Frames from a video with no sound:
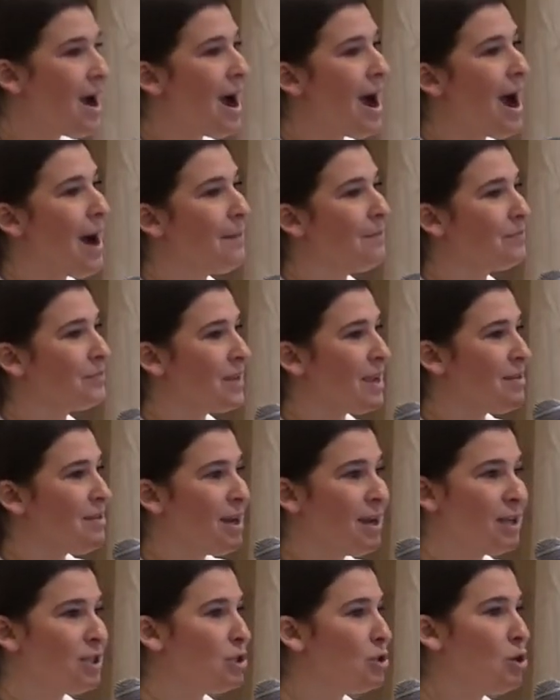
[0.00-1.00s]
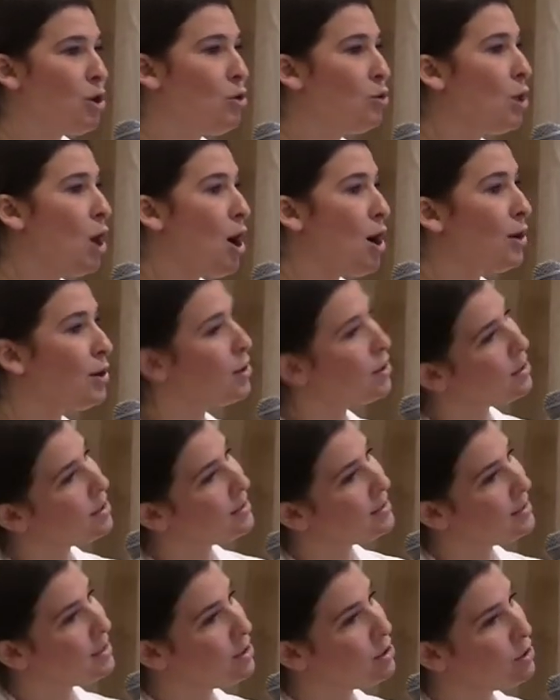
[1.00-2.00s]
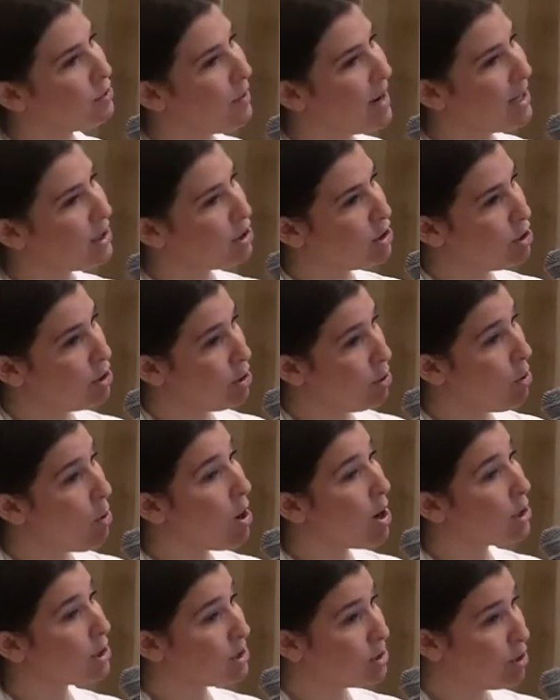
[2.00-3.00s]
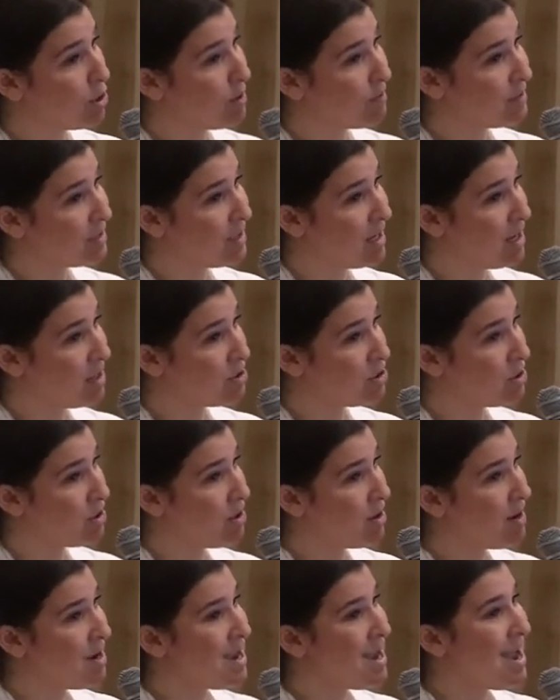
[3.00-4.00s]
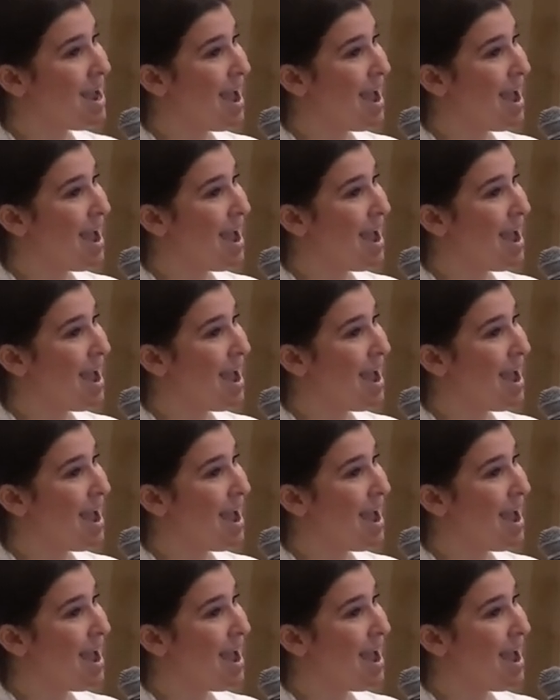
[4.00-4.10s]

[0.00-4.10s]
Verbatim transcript: um, then it's no longer situational or circumstantial,